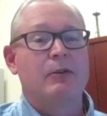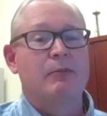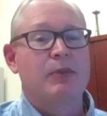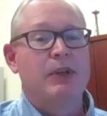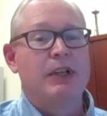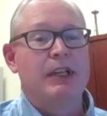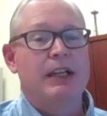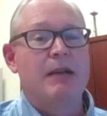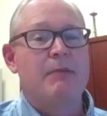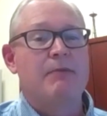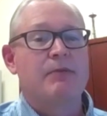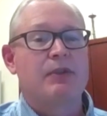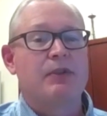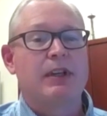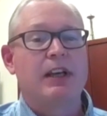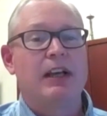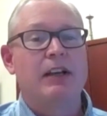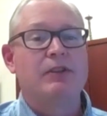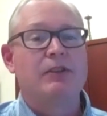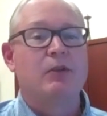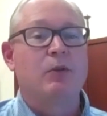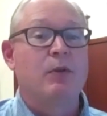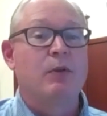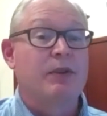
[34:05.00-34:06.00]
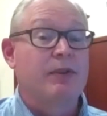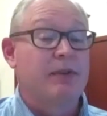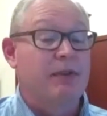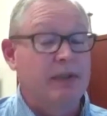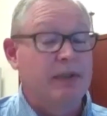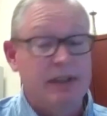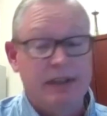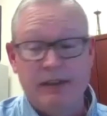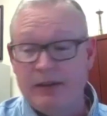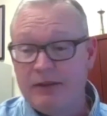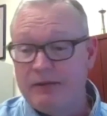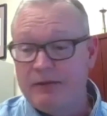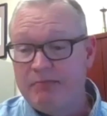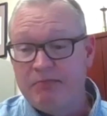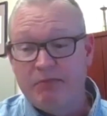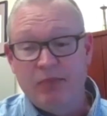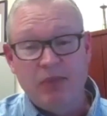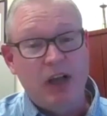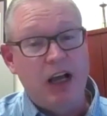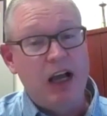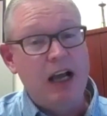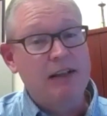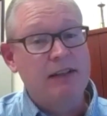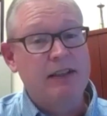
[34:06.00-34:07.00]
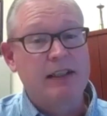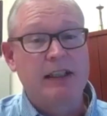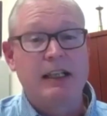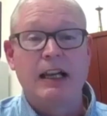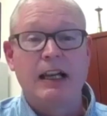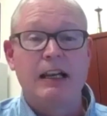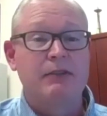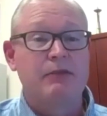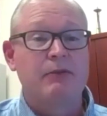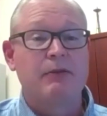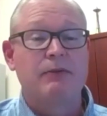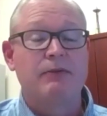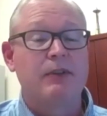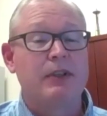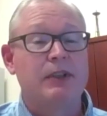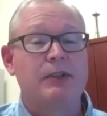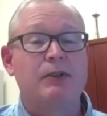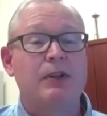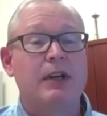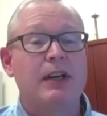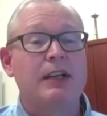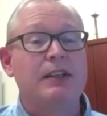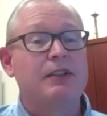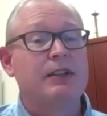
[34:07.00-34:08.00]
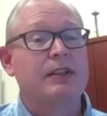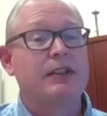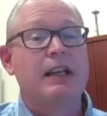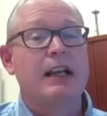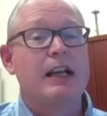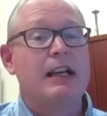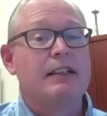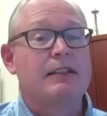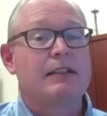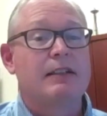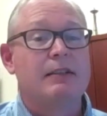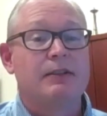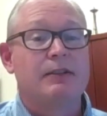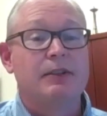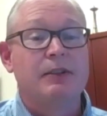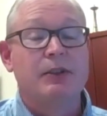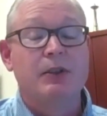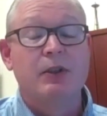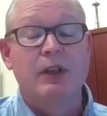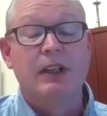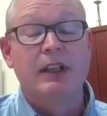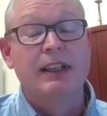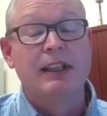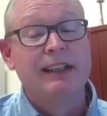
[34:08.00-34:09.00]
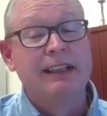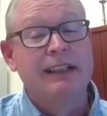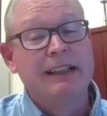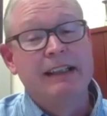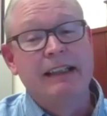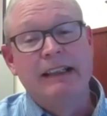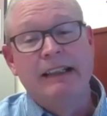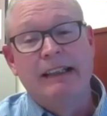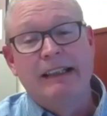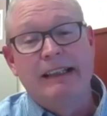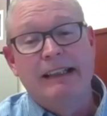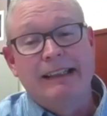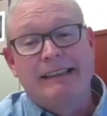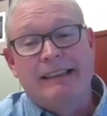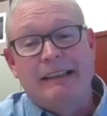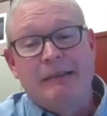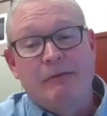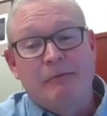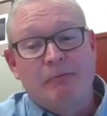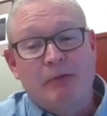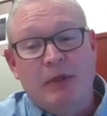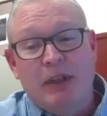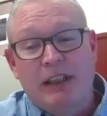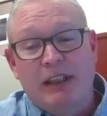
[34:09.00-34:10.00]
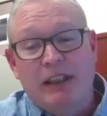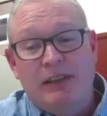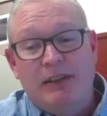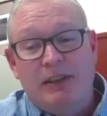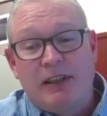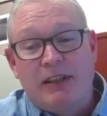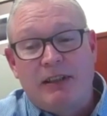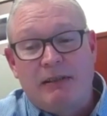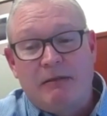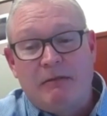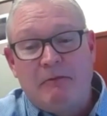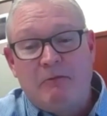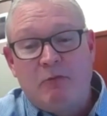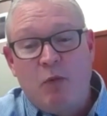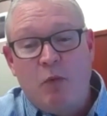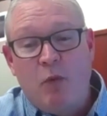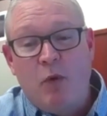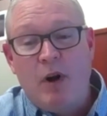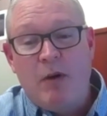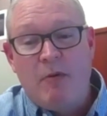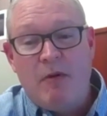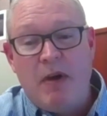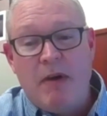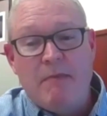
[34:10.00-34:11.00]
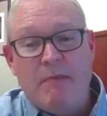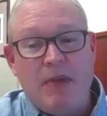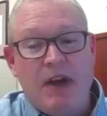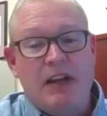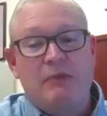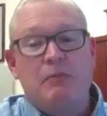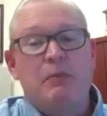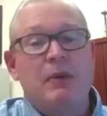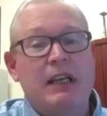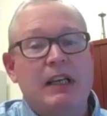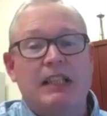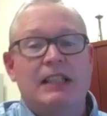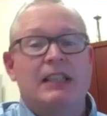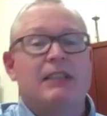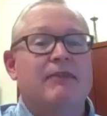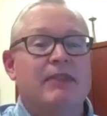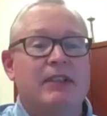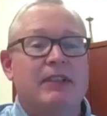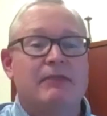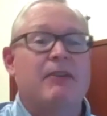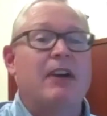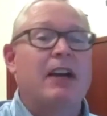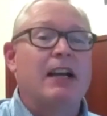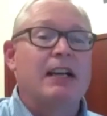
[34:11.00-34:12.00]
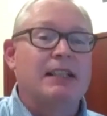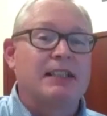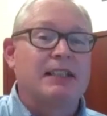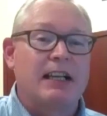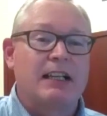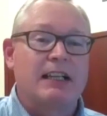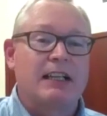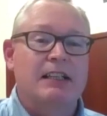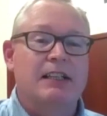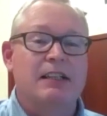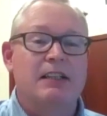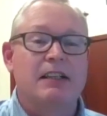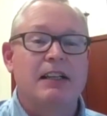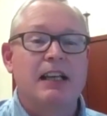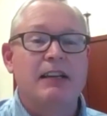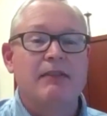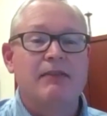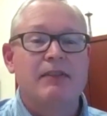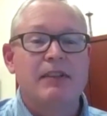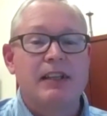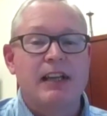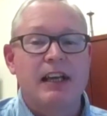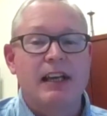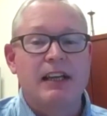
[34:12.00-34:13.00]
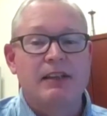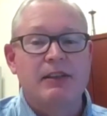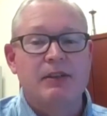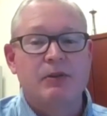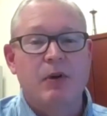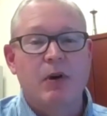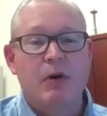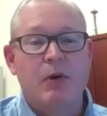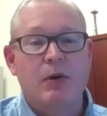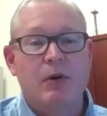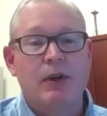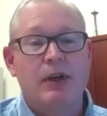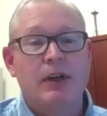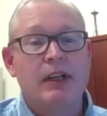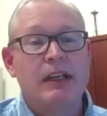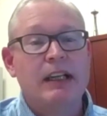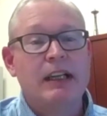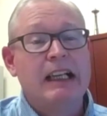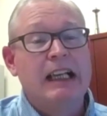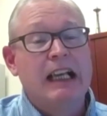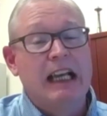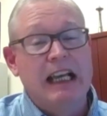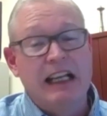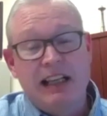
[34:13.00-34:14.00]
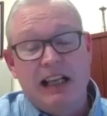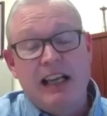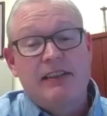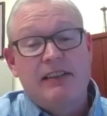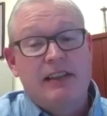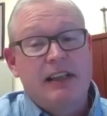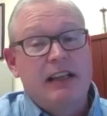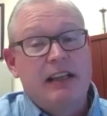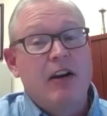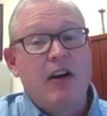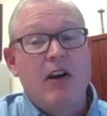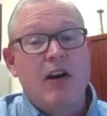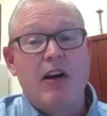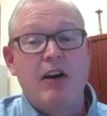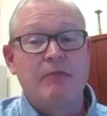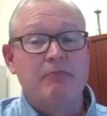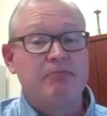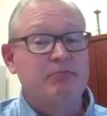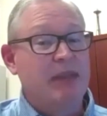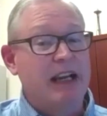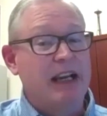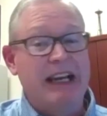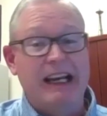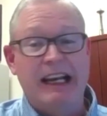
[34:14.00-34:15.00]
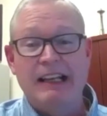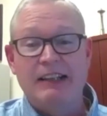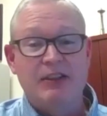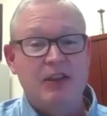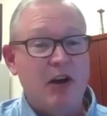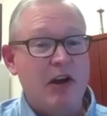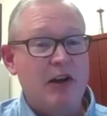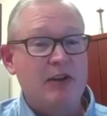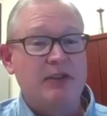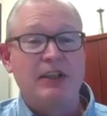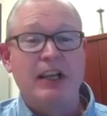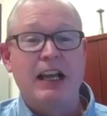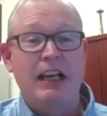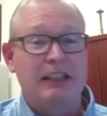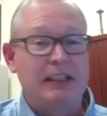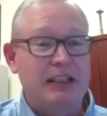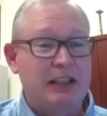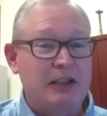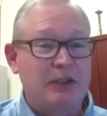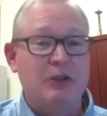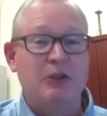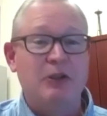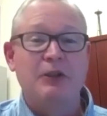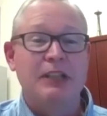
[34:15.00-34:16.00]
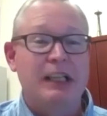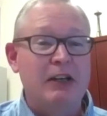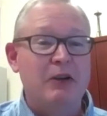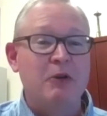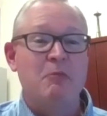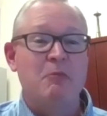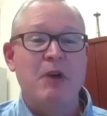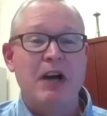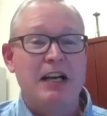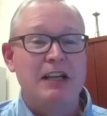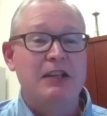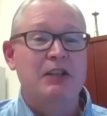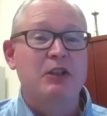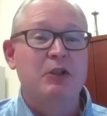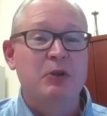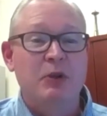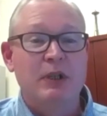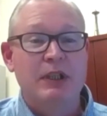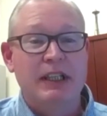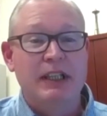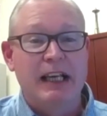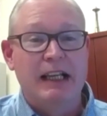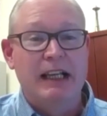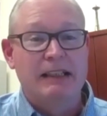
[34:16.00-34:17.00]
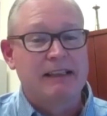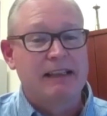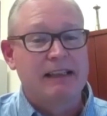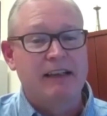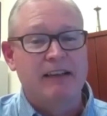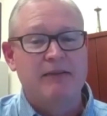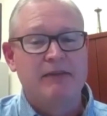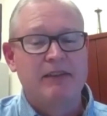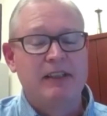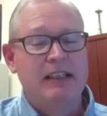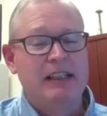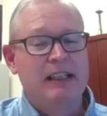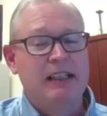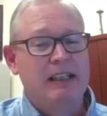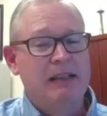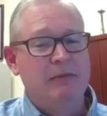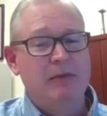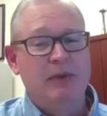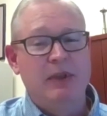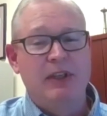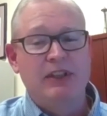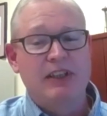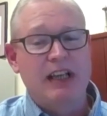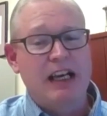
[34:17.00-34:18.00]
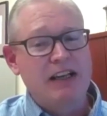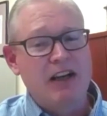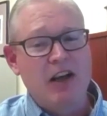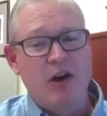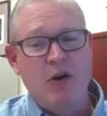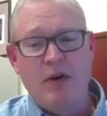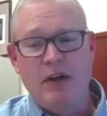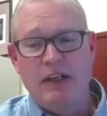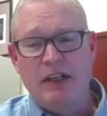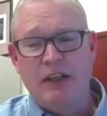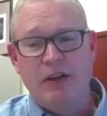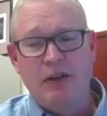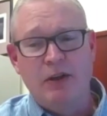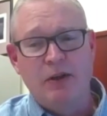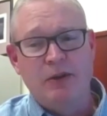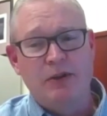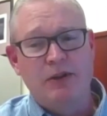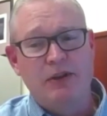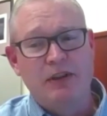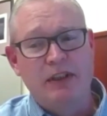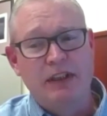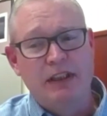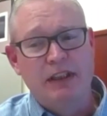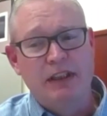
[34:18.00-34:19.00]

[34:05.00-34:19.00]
P M schedule with, there's lots of guys, refrigeration guys that'll do it, it's a it's just one of my best pieces of advice I can give to that new owner, unless they are hands-on technical and they don't mind doing that stuff, because I know it goes